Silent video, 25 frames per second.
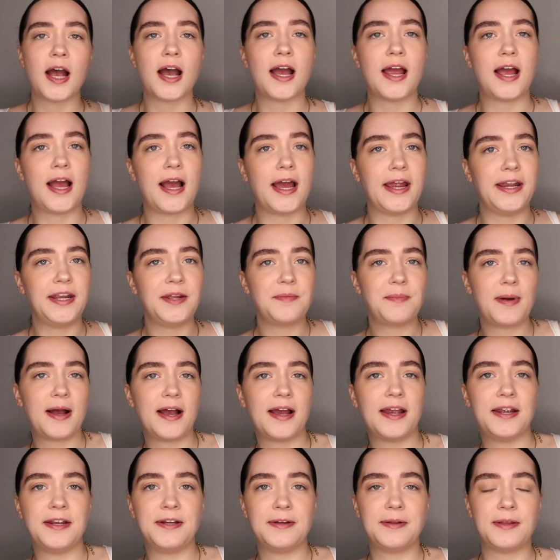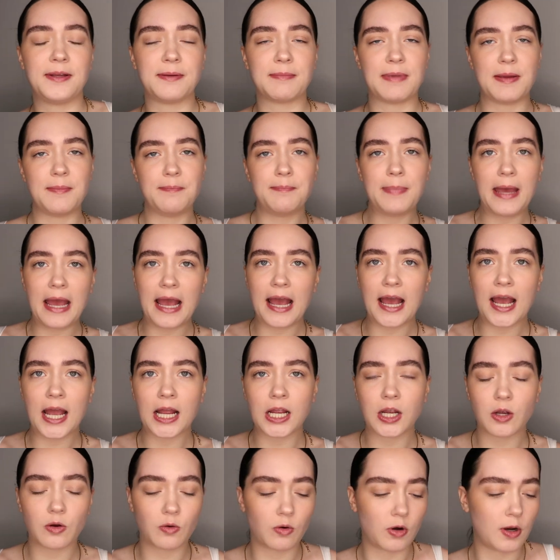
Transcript: I hide it behind like my back